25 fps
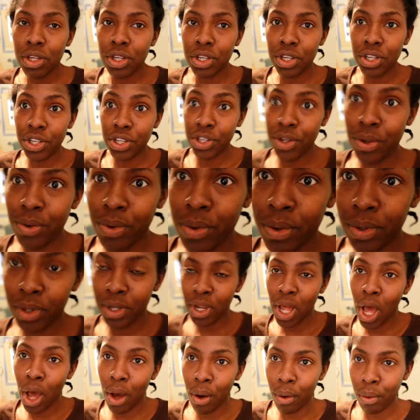So
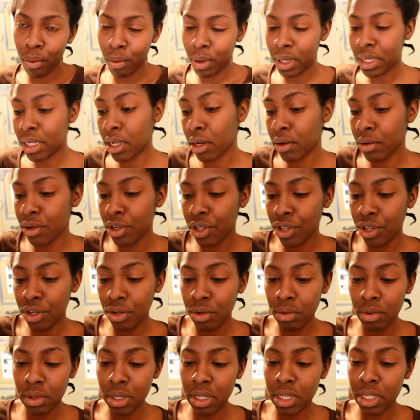now what I'm going to
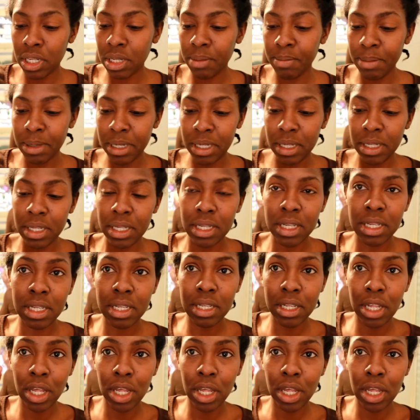do is put this